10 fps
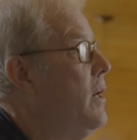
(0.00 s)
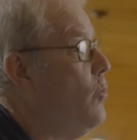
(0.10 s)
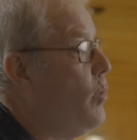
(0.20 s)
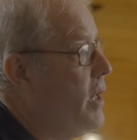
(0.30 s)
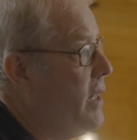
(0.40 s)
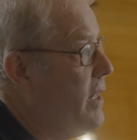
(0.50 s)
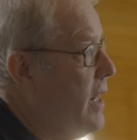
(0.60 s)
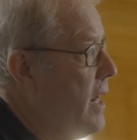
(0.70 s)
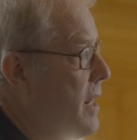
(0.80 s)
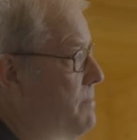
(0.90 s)
we
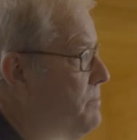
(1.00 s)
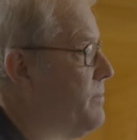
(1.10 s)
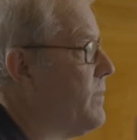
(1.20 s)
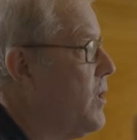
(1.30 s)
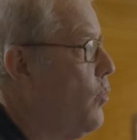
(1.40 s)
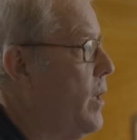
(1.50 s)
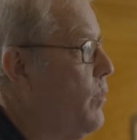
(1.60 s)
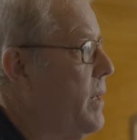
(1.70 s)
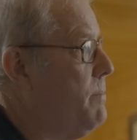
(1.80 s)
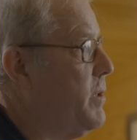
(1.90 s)

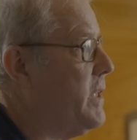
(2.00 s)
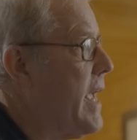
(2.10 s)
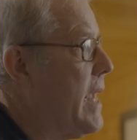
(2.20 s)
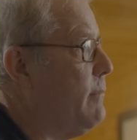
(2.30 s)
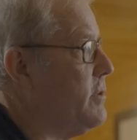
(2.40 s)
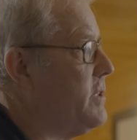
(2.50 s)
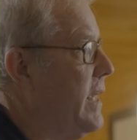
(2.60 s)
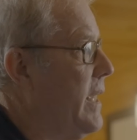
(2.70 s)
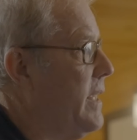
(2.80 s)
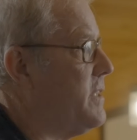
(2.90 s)
put the animals
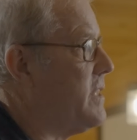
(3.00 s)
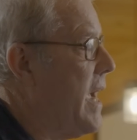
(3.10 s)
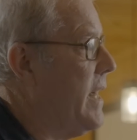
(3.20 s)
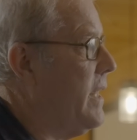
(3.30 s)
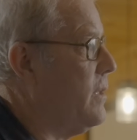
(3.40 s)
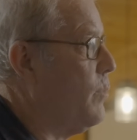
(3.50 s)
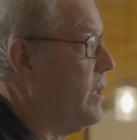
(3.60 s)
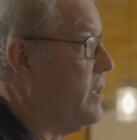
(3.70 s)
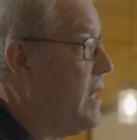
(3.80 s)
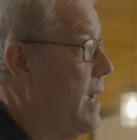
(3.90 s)
inside in the
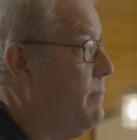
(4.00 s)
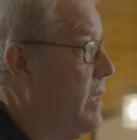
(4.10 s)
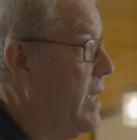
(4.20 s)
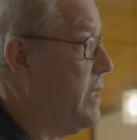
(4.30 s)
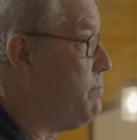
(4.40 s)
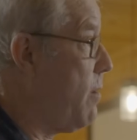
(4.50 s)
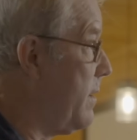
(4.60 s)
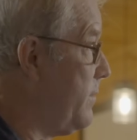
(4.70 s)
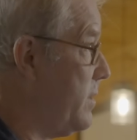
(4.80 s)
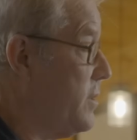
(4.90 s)
wintertime as part
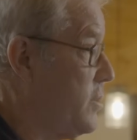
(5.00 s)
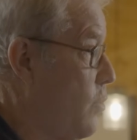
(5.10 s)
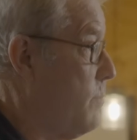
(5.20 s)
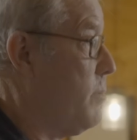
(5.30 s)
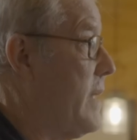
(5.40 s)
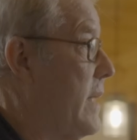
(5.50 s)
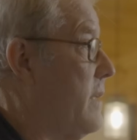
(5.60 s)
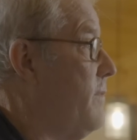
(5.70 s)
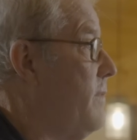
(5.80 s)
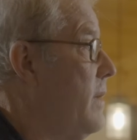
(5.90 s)
of a soil
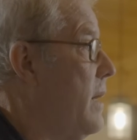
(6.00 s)
protective